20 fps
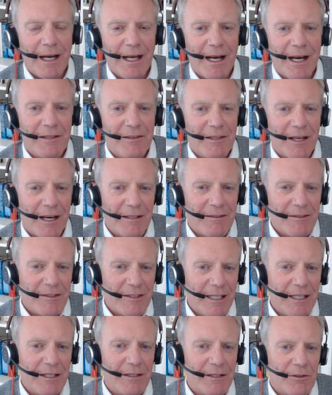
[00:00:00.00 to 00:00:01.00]
I, I, th- I
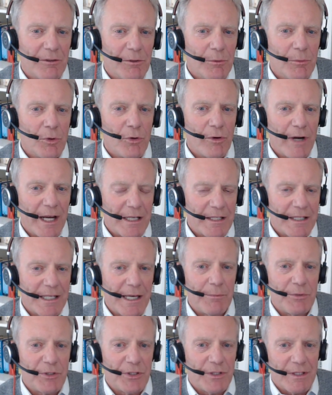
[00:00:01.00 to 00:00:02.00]
think there are more
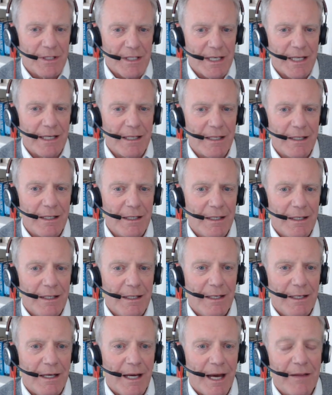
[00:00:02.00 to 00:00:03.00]
exceptions here
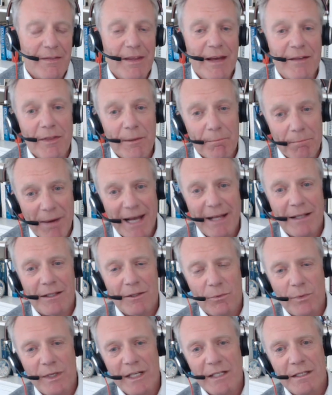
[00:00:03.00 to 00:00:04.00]
and then the
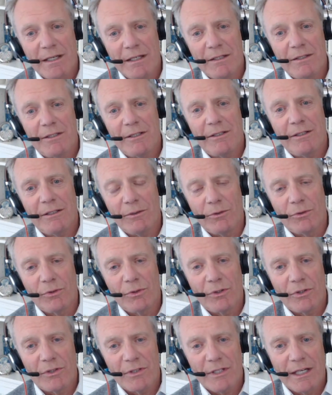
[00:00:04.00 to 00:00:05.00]
bank that went under
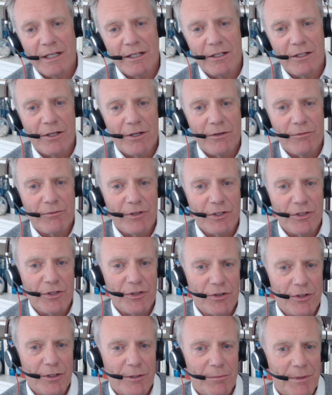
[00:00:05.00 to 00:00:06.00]
or got taken over
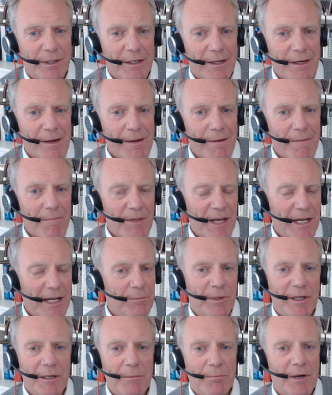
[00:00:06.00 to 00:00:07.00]
in Europe, that
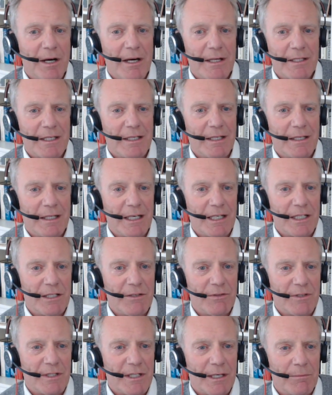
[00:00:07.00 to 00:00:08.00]
had been a basket
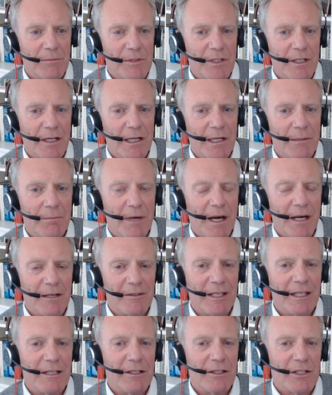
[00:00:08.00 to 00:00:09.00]
case for some time.
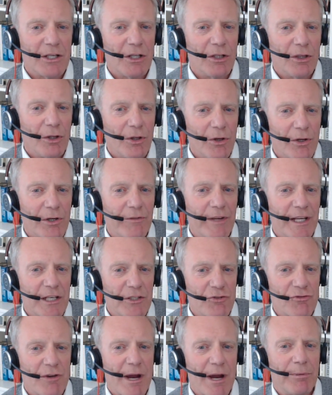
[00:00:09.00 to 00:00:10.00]
I think yeah. there's a lot of
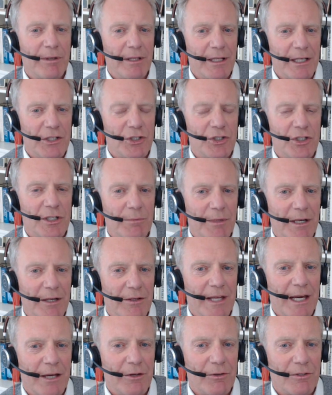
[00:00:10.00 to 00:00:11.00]
extrapolation
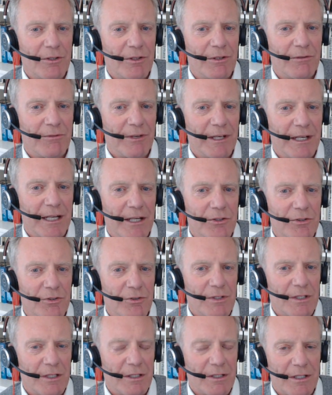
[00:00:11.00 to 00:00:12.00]
about the health of the
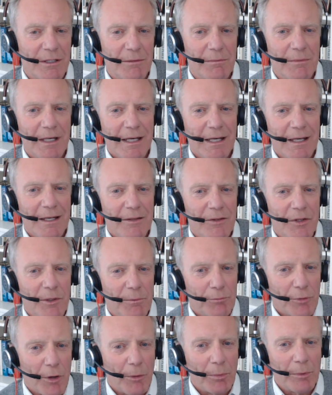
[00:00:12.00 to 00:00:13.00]
financial system
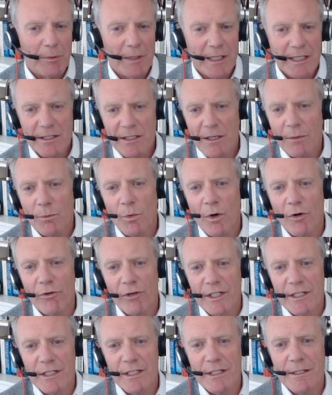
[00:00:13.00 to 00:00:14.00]
that probably is
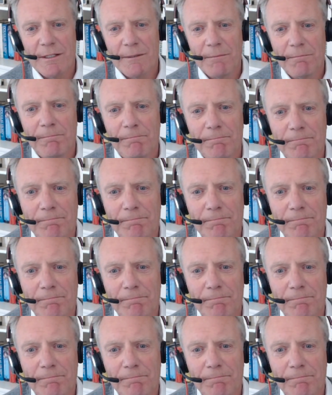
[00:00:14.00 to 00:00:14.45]
unwarranted.